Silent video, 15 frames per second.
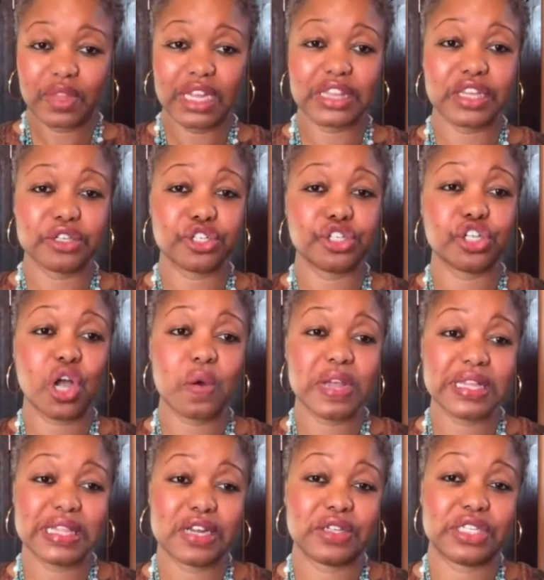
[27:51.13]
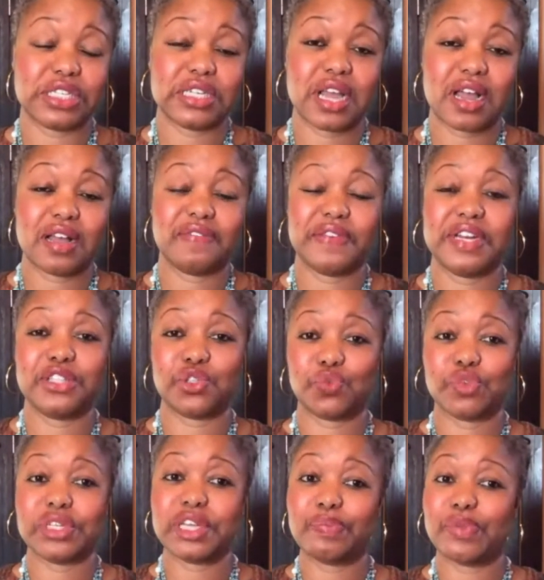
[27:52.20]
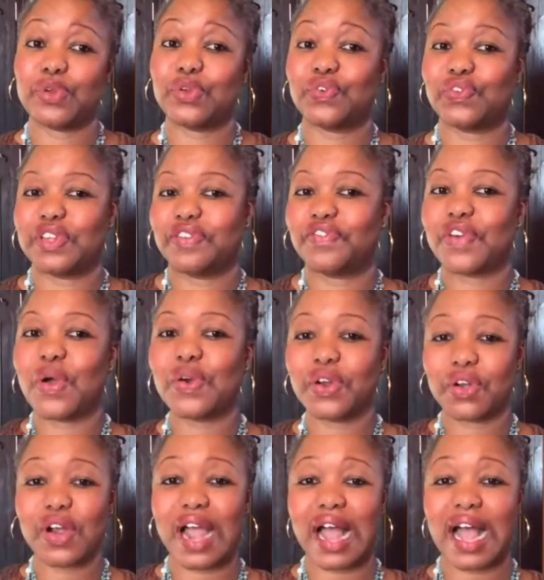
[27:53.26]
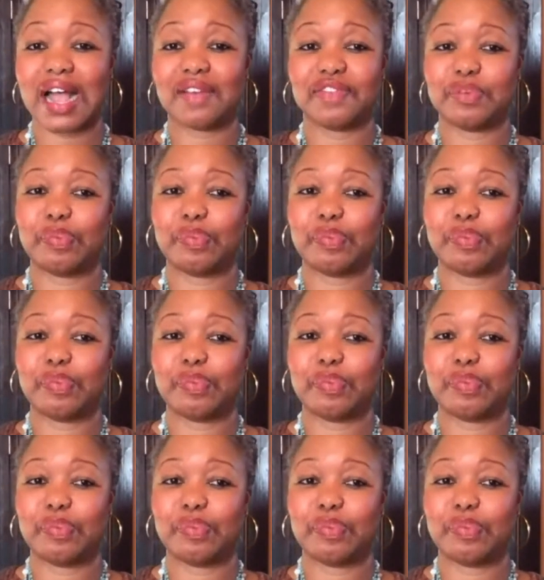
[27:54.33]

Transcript: They're showing their stuff and it's really beautifully photographed,